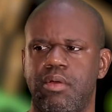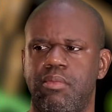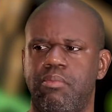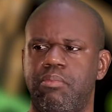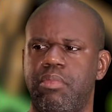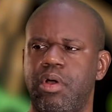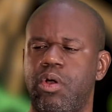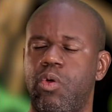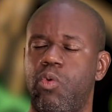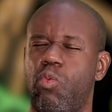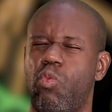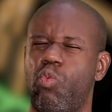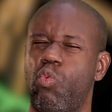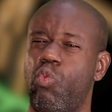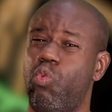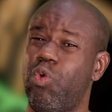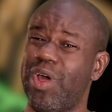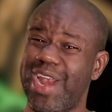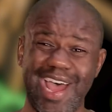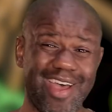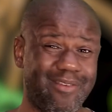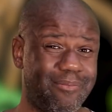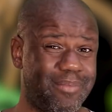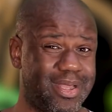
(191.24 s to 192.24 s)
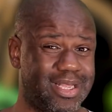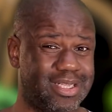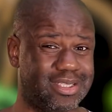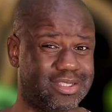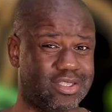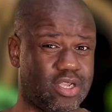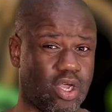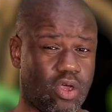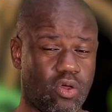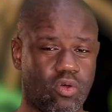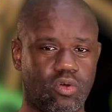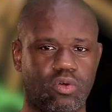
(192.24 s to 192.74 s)
But what I've been
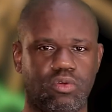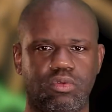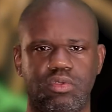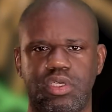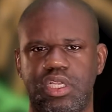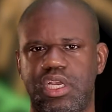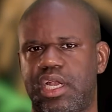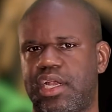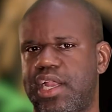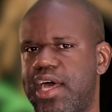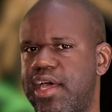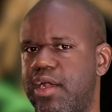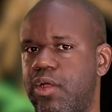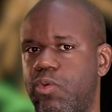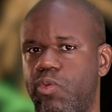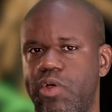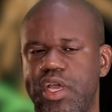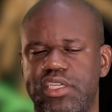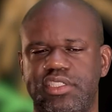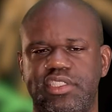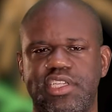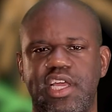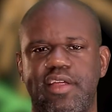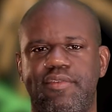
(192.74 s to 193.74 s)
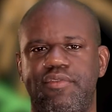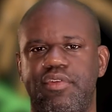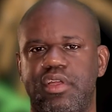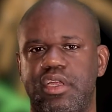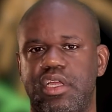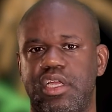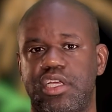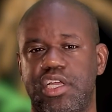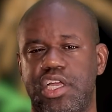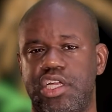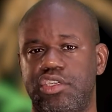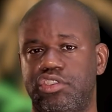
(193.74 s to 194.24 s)
told in a lot of West
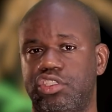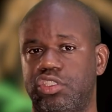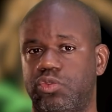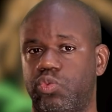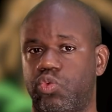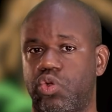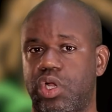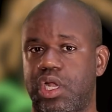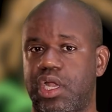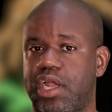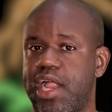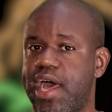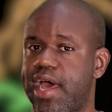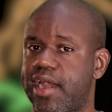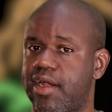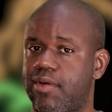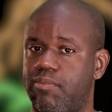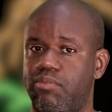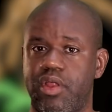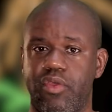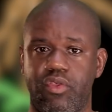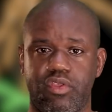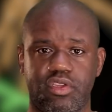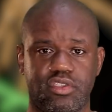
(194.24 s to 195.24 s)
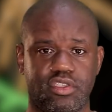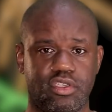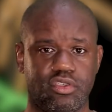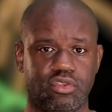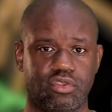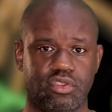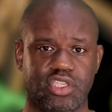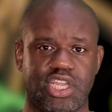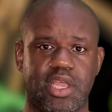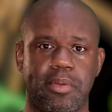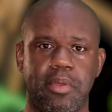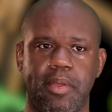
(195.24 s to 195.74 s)
African countries where a lot of brothers and
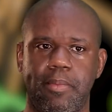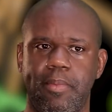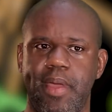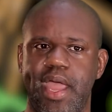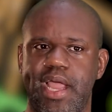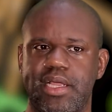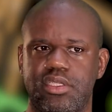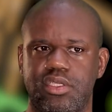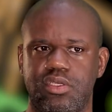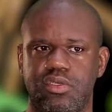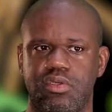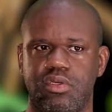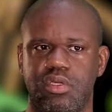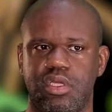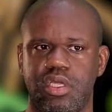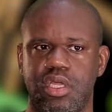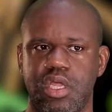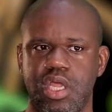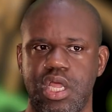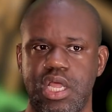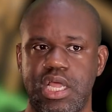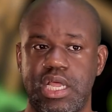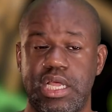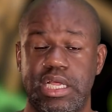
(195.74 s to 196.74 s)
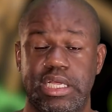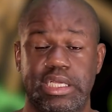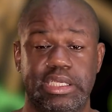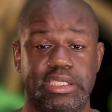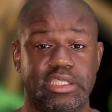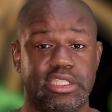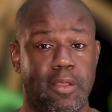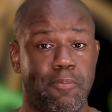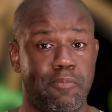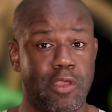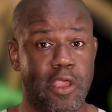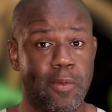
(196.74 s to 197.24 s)
sisters coming back to,
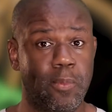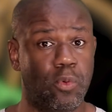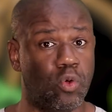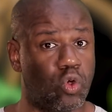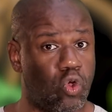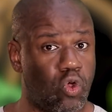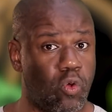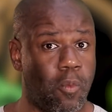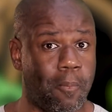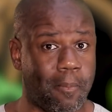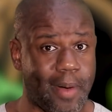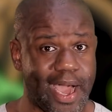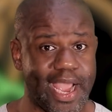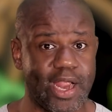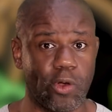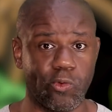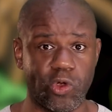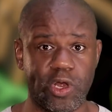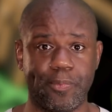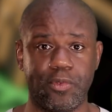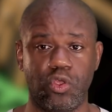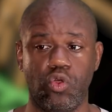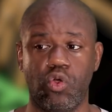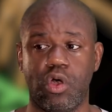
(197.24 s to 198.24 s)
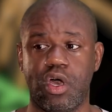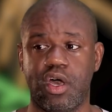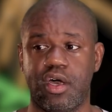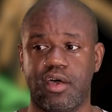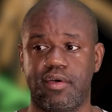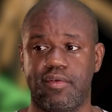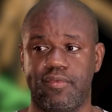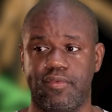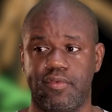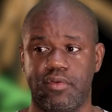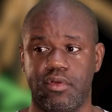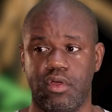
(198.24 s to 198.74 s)
the people who might rip you
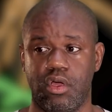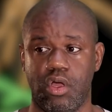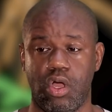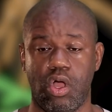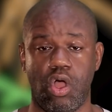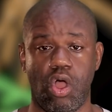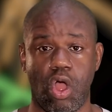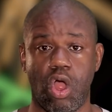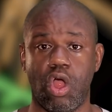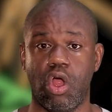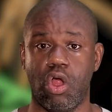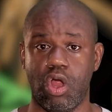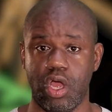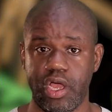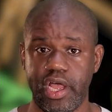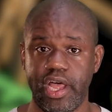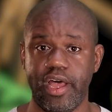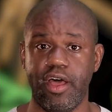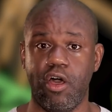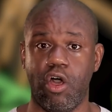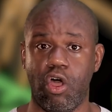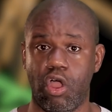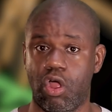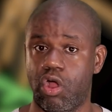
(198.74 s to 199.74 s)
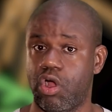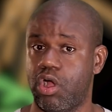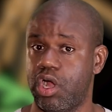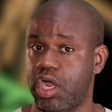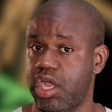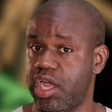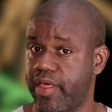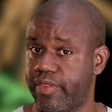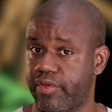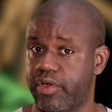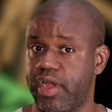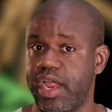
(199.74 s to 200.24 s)
off are
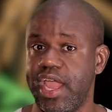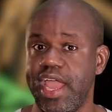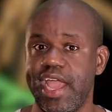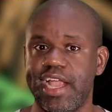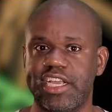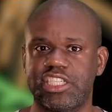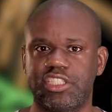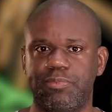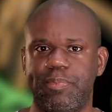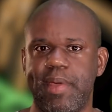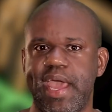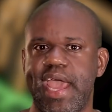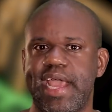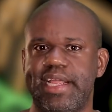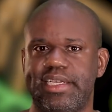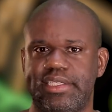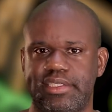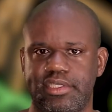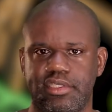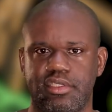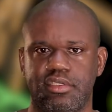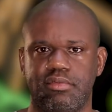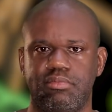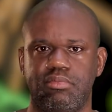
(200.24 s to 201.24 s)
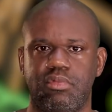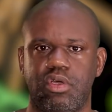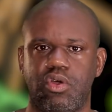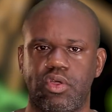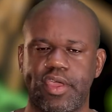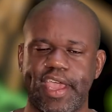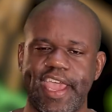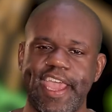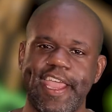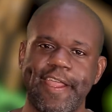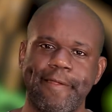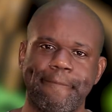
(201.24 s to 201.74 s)
other expats,
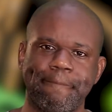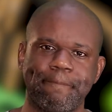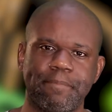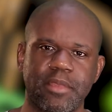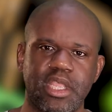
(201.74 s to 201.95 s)
okay?